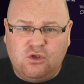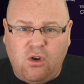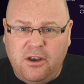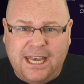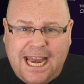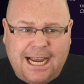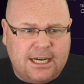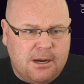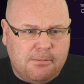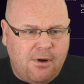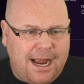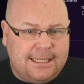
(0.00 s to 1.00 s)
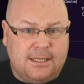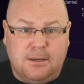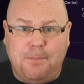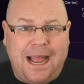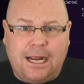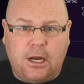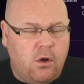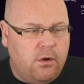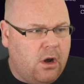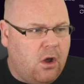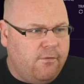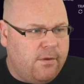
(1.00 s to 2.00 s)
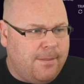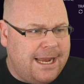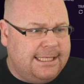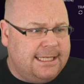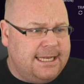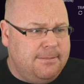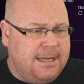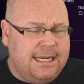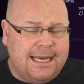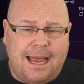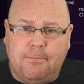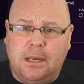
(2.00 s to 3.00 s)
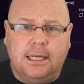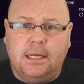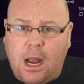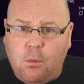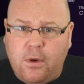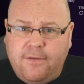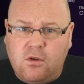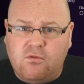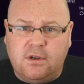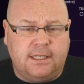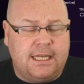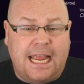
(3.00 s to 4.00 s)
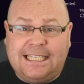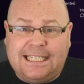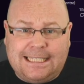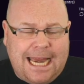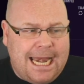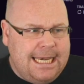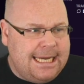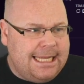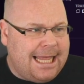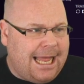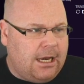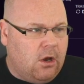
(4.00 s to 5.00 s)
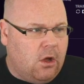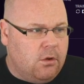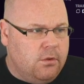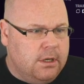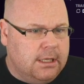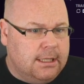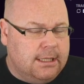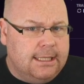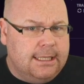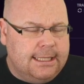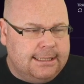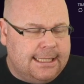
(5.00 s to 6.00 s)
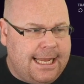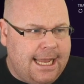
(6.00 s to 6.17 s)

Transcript: Tromsdalen Bratton back on loan from AC Milan, and we've extended that loan to